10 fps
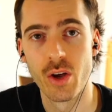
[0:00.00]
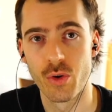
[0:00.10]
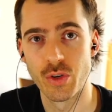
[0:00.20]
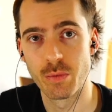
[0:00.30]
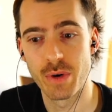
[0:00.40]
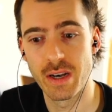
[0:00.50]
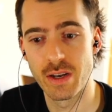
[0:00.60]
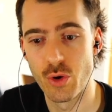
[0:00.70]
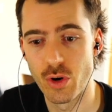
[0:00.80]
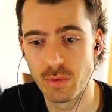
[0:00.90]
Griselbrand
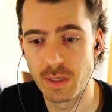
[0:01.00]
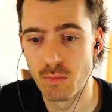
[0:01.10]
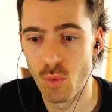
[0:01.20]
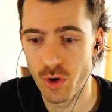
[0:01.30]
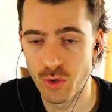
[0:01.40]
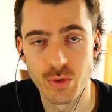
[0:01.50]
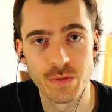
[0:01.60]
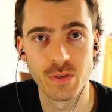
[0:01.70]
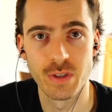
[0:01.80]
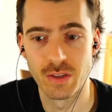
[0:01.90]
notably more
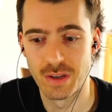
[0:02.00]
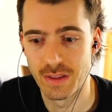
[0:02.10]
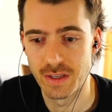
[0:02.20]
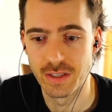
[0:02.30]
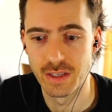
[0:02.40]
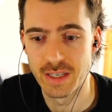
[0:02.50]
useful in a lot of these